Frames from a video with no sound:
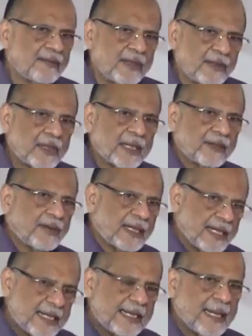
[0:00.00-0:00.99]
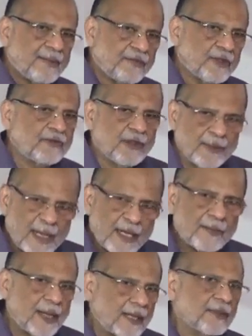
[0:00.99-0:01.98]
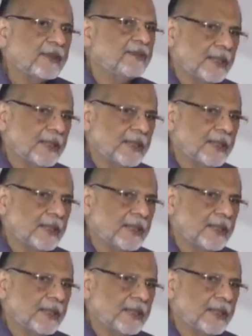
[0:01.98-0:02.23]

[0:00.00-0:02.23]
We don't require any damn food from any part of the